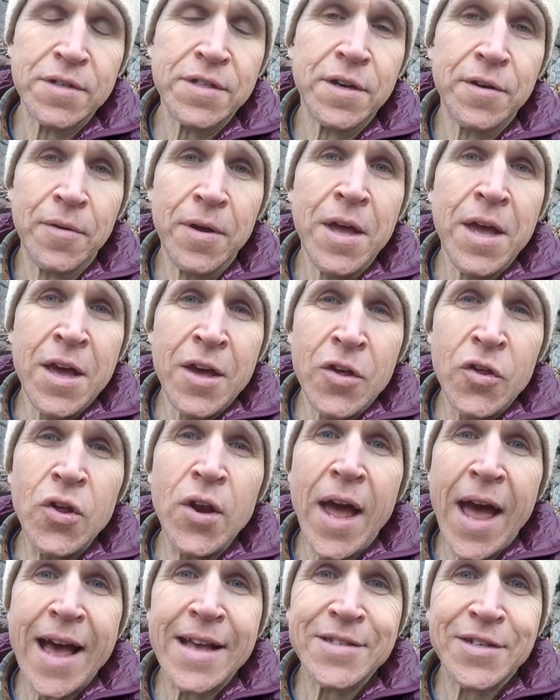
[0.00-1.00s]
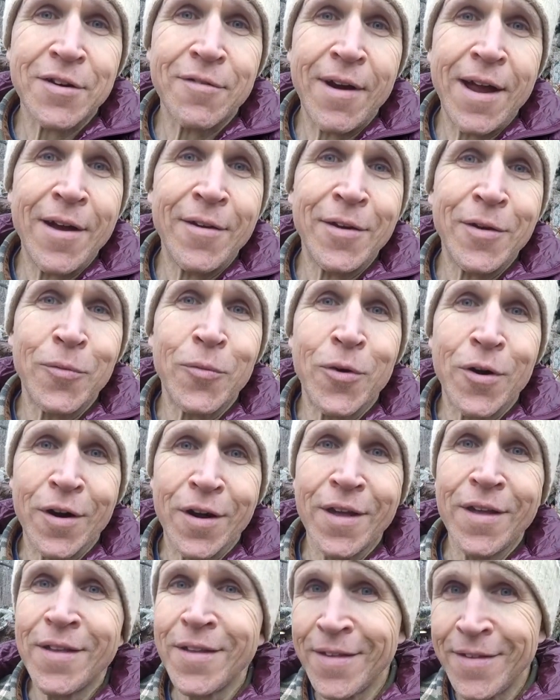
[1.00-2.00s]
So you should ask around at
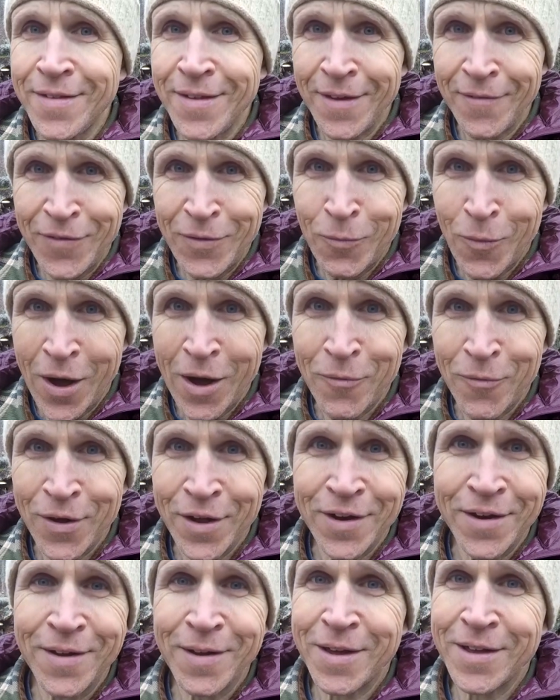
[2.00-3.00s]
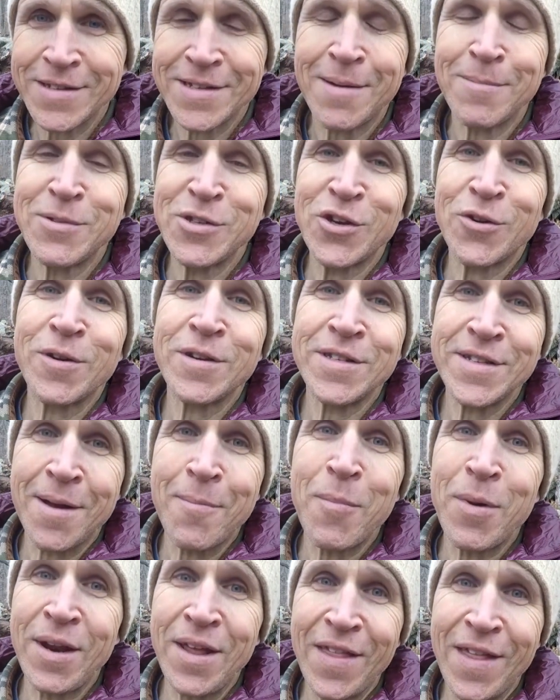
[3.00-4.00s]
work if you want one, because I'm sure
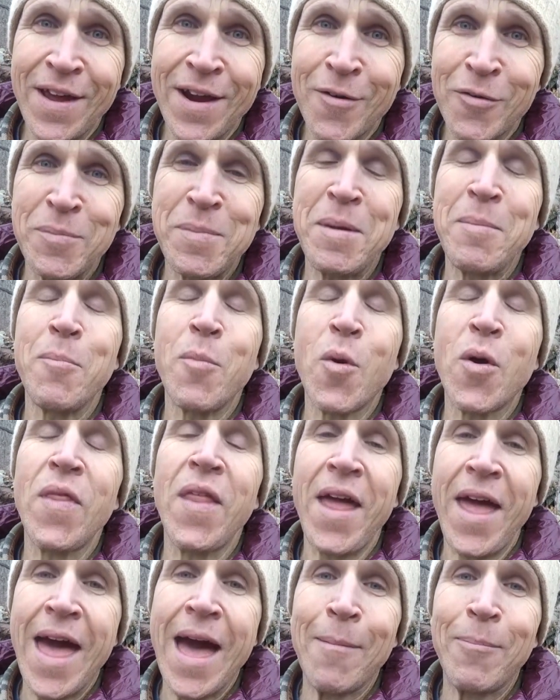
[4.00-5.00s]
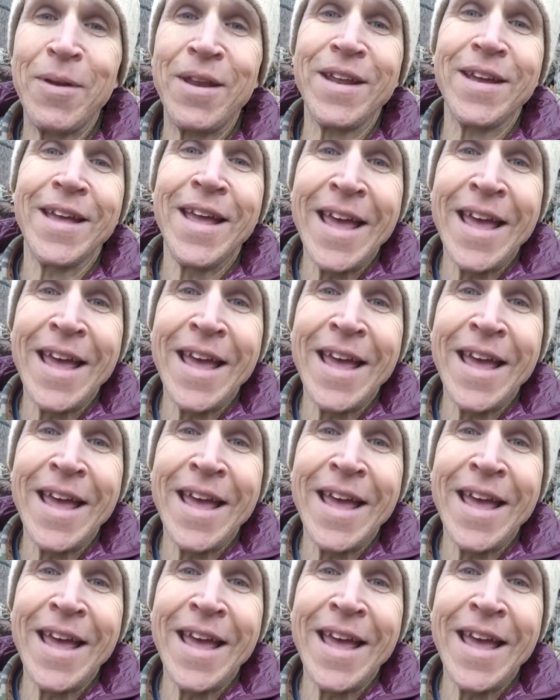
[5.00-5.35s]
somebody there would be more than happy to